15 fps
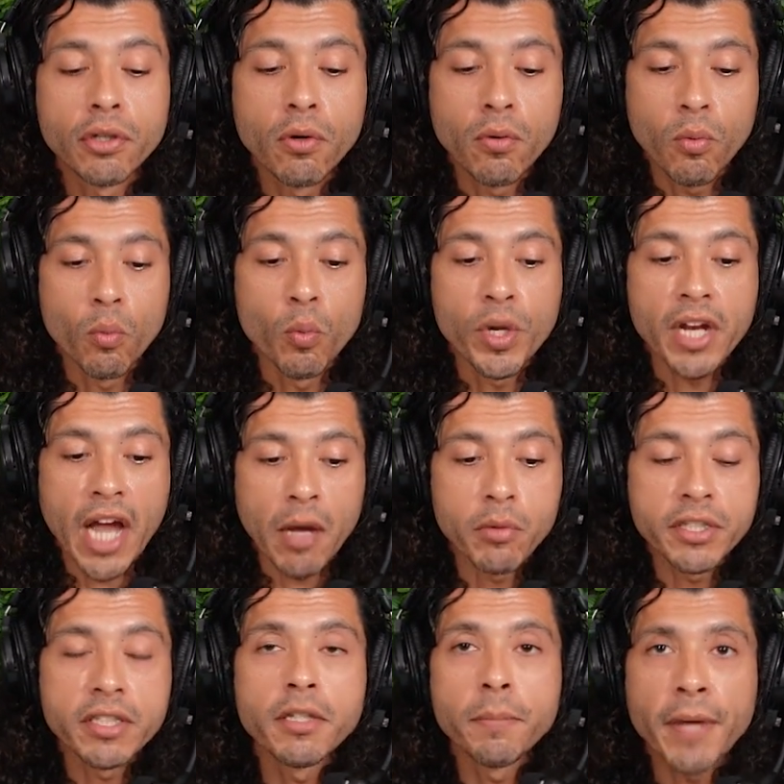And so
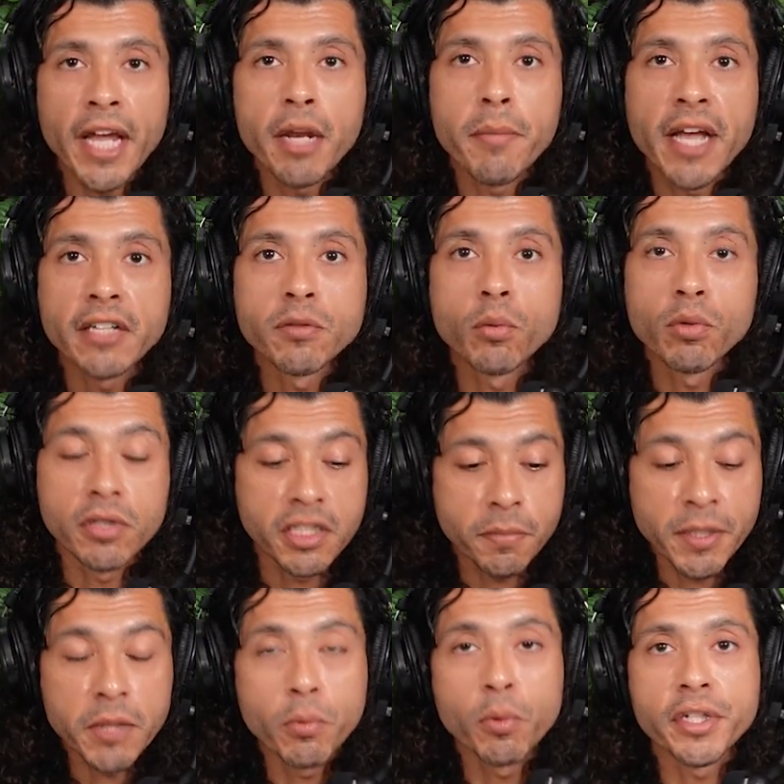when I was in the pain management
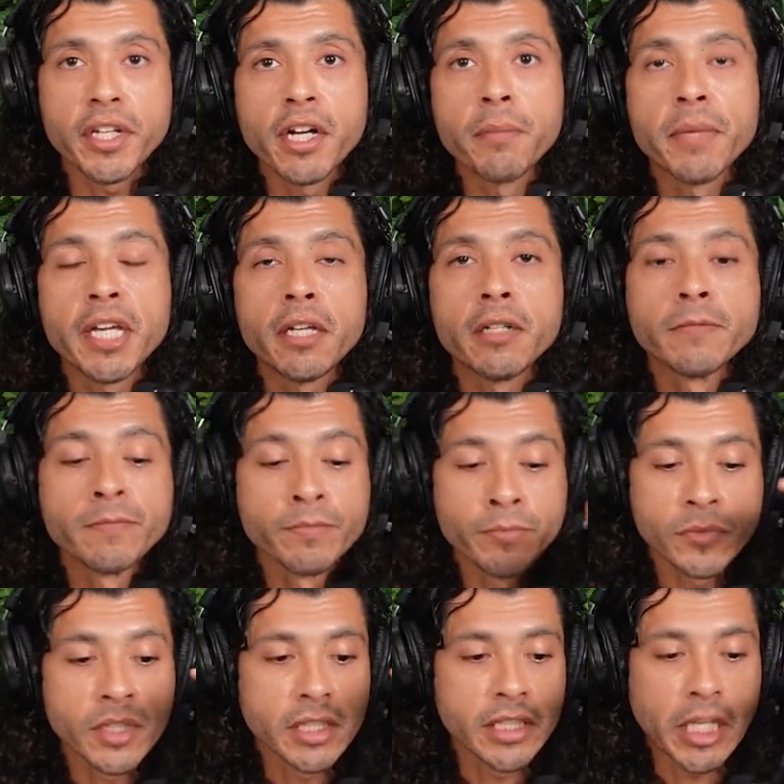world, these people would come in,
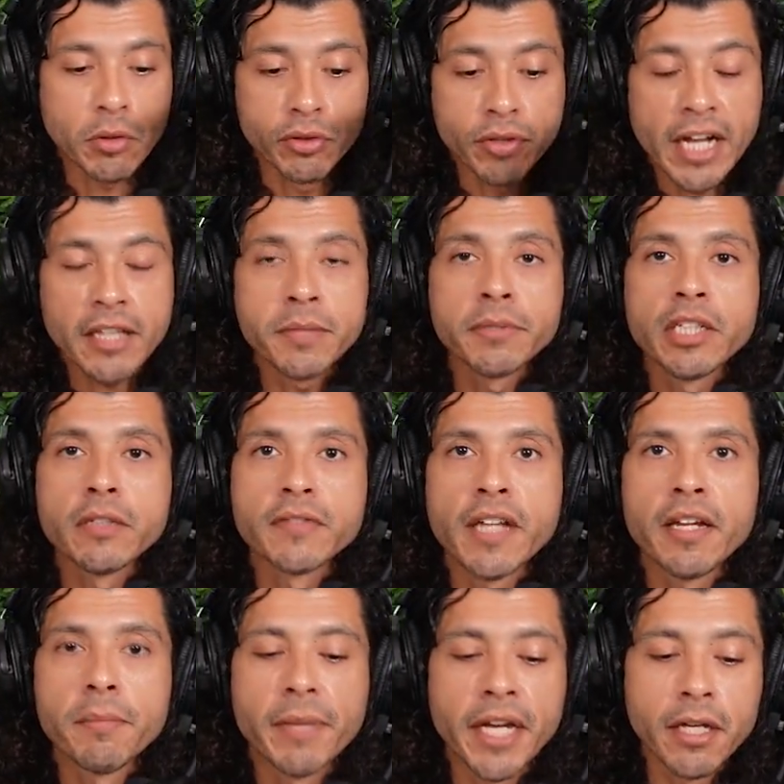they would drag
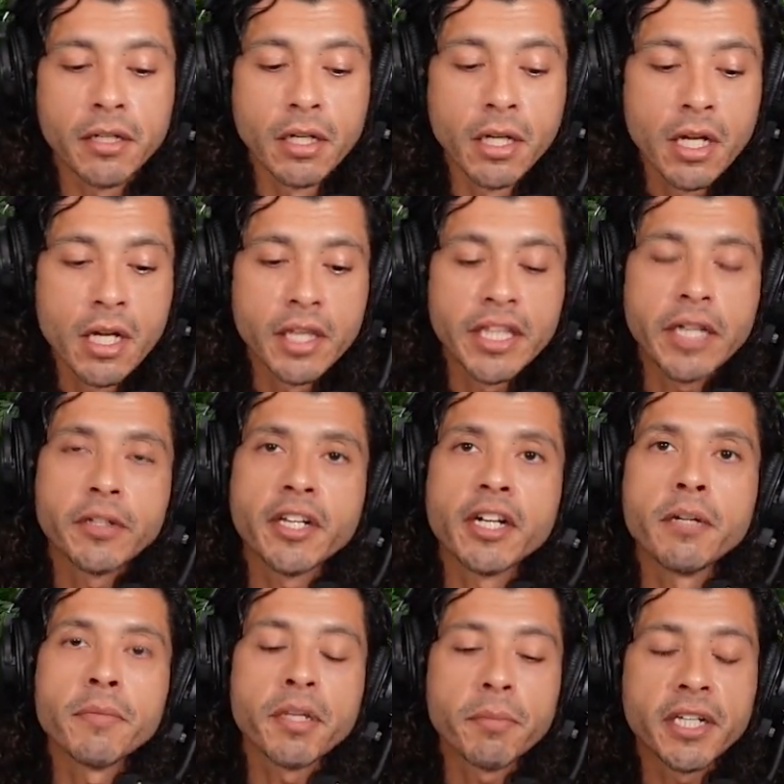themselves out of bed.
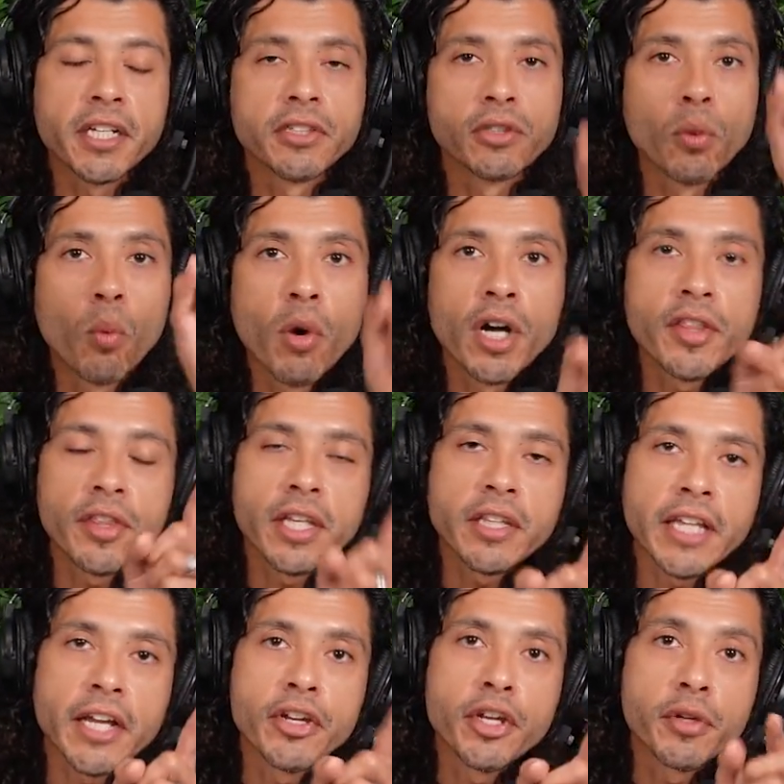They'd come in because the
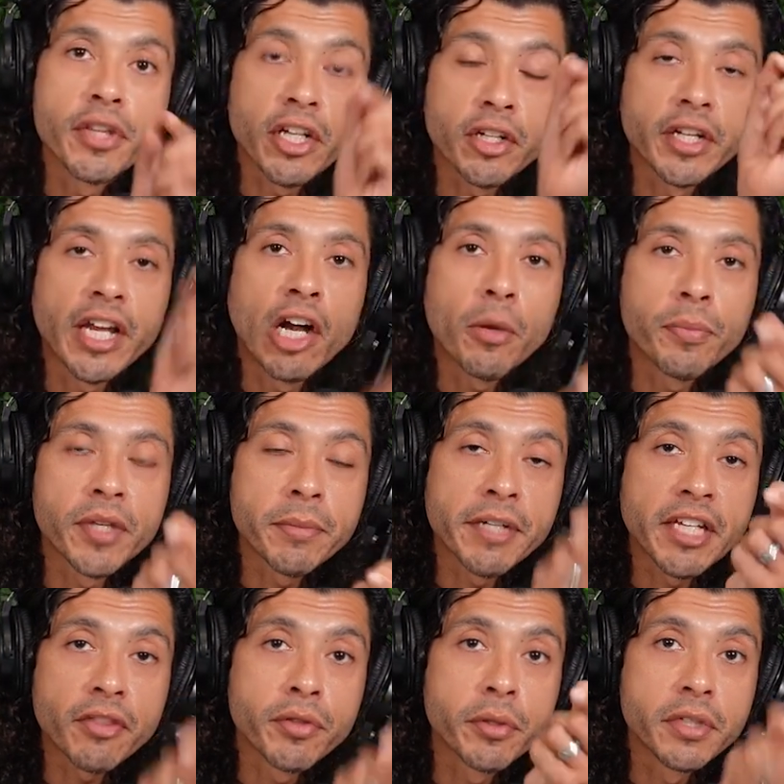one thing they knew that could
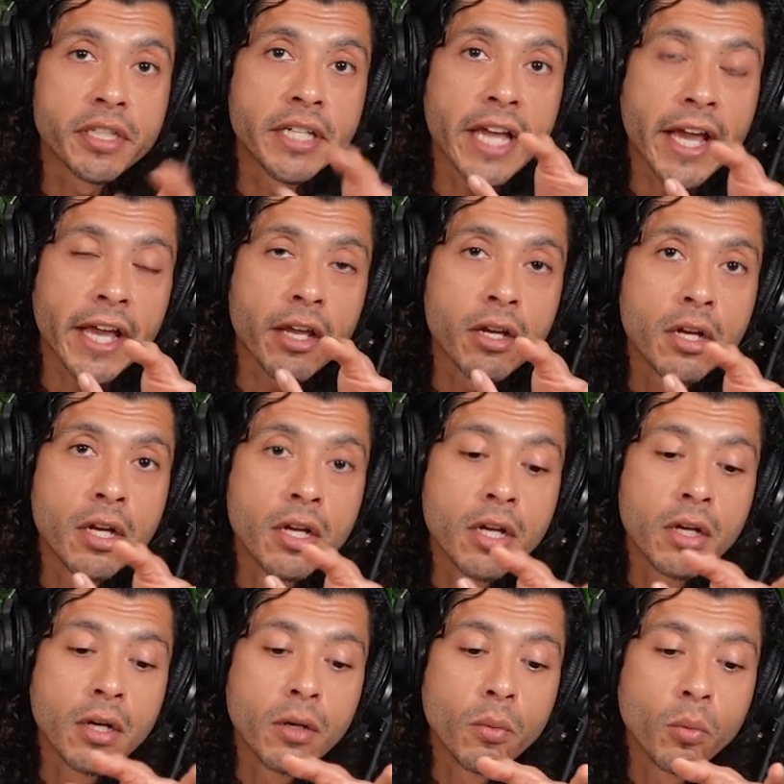help them get through the day
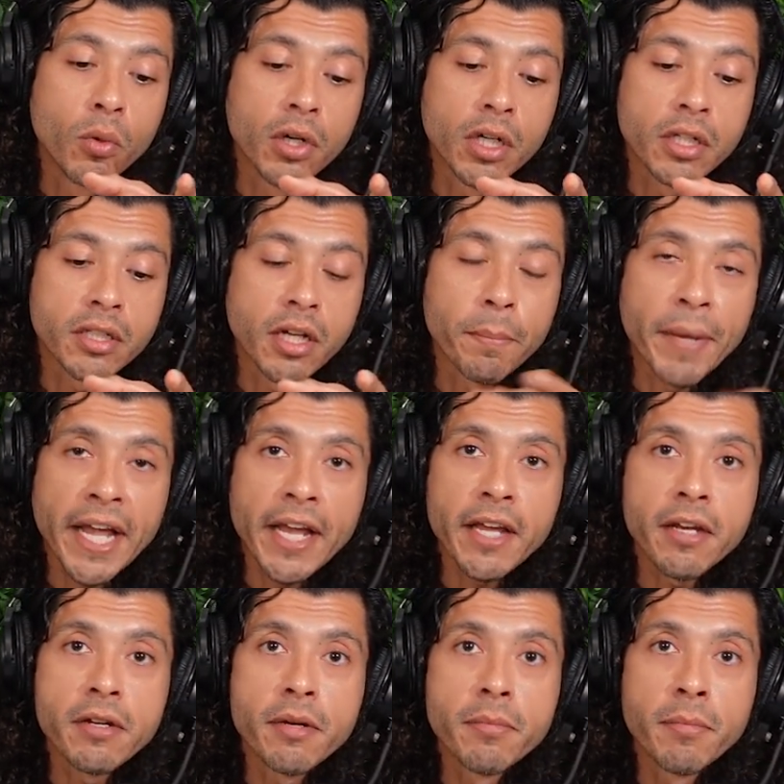was a
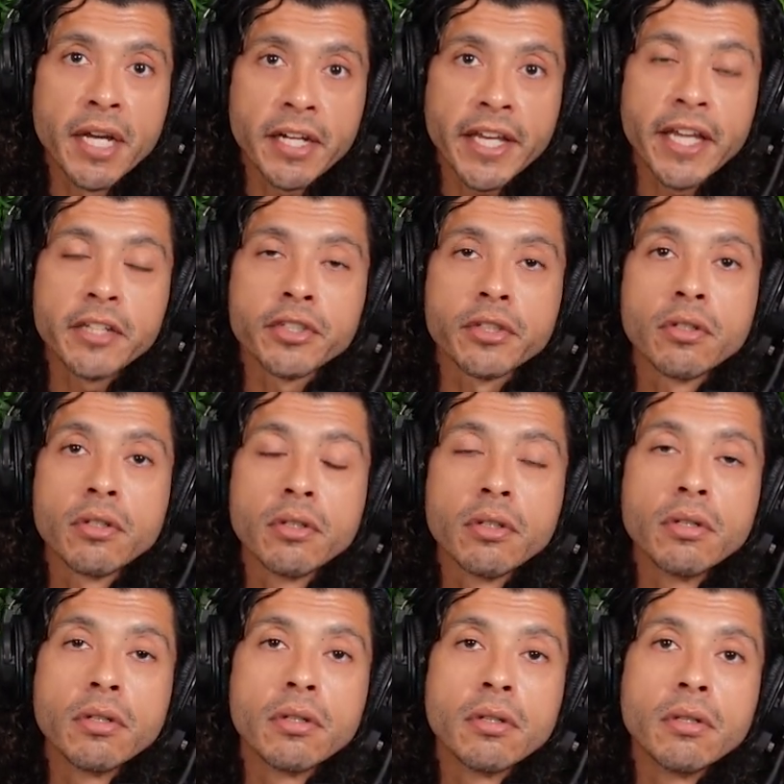pain medication.